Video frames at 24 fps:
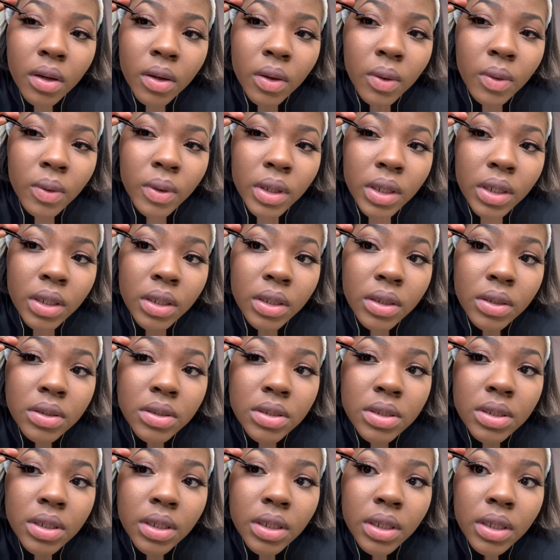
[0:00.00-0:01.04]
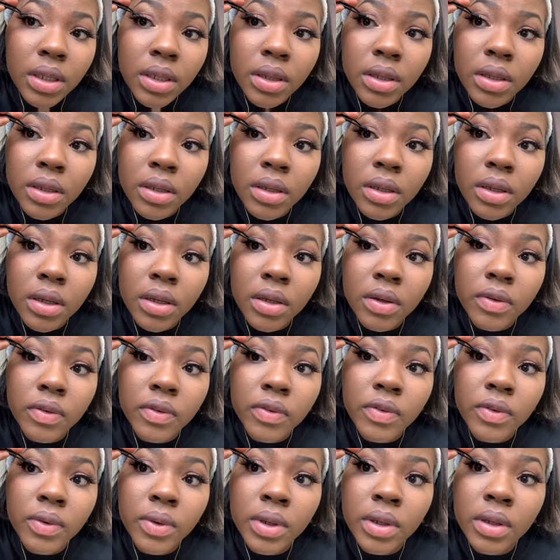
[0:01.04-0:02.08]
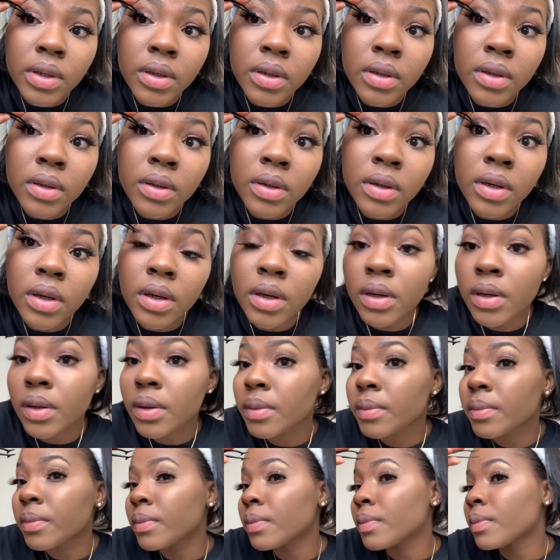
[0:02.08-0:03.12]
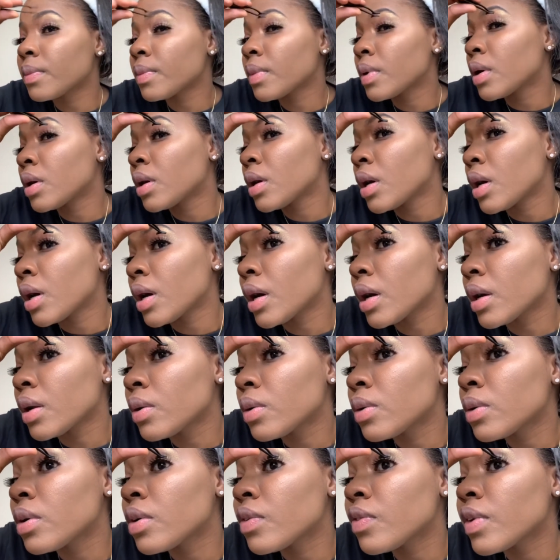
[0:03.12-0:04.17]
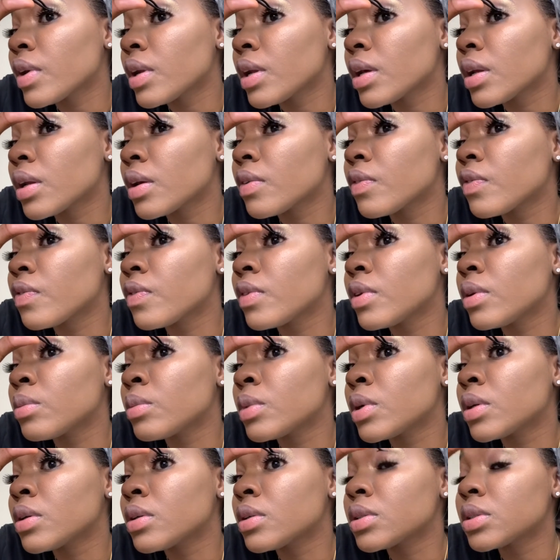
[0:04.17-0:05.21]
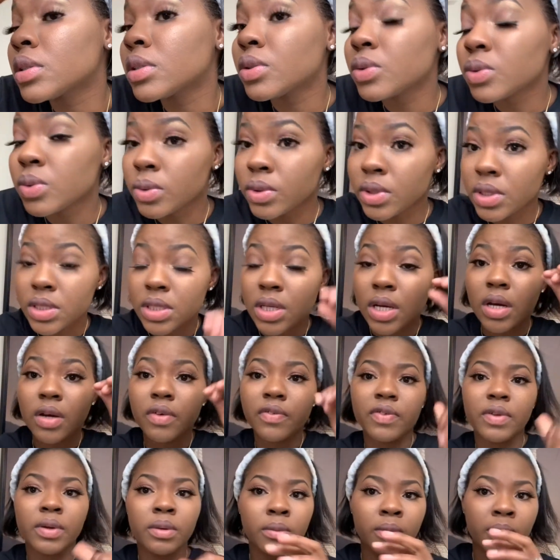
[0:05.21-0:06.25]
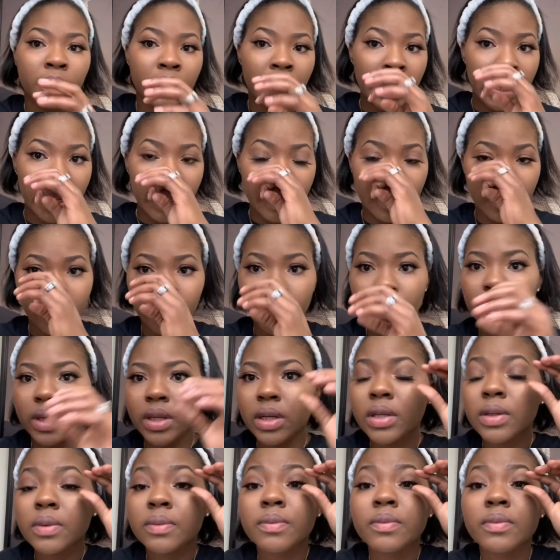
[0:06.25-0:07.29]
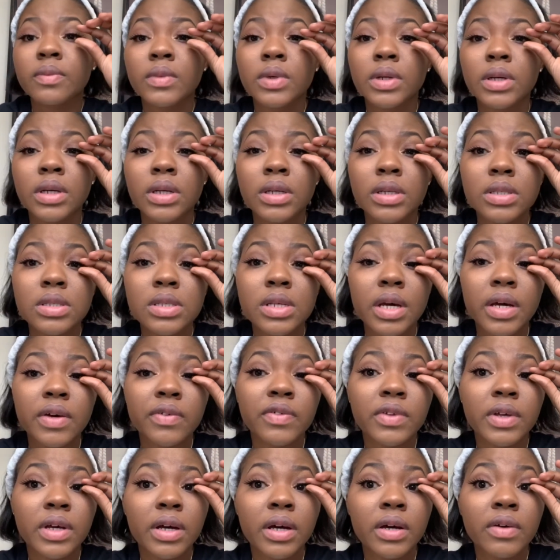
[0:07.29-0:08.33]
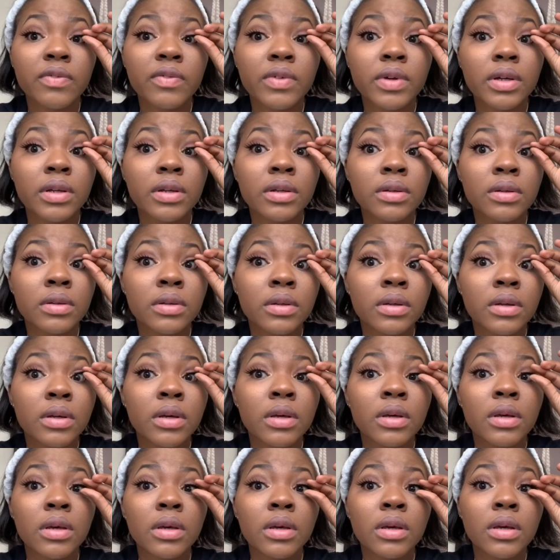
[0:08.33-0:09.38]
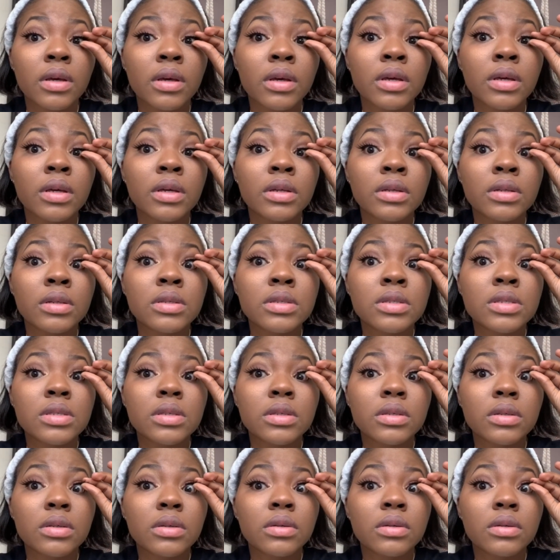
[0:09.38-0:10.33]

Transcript: What else can I think of? Well, I don't know if a lot of females do this often, but I do it because after having kids,